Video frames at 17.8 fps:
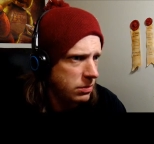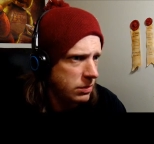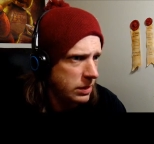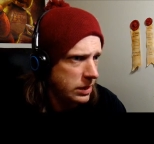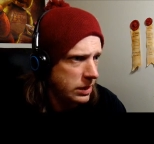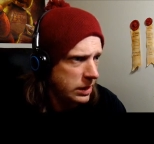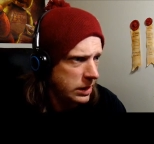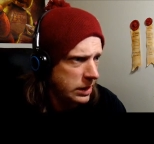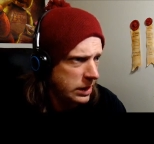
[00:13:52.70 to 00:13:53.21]

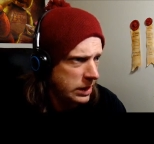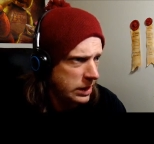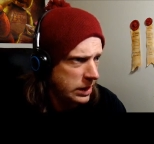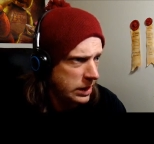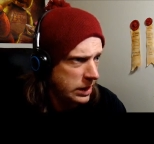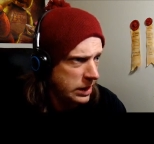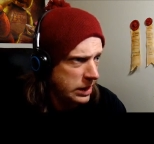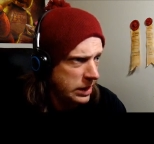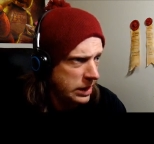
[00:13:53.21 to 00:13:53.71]

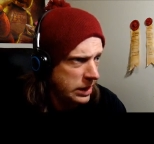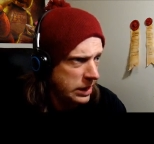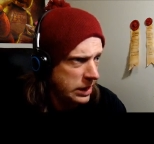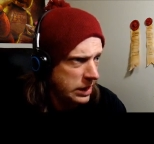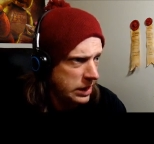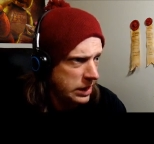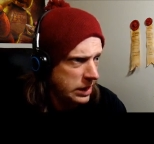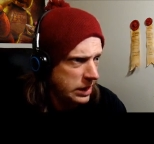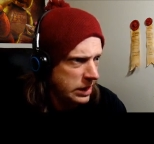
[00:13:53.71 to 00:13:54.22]

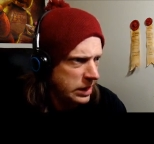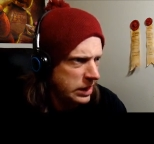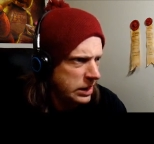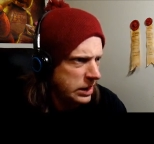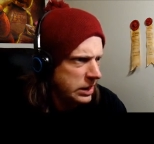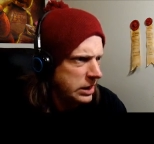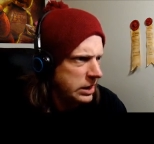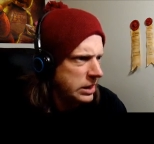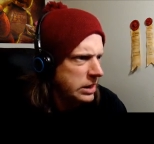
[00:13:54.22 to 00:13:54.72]

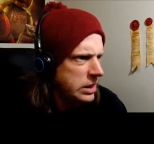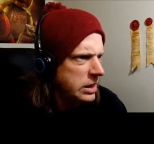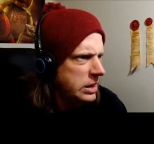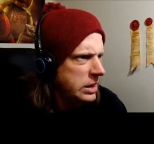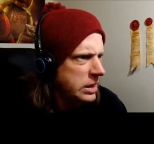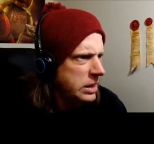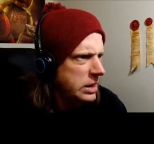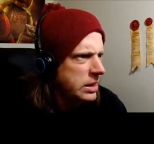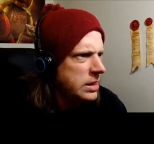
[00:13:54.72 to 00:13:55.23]

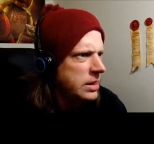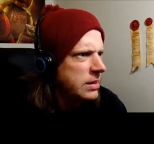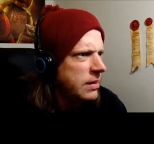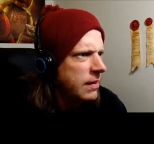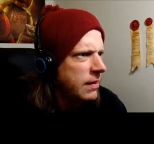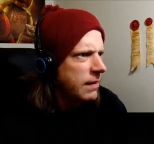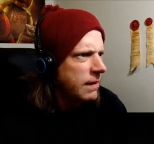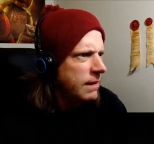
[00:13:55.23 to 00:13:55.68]
[no speech]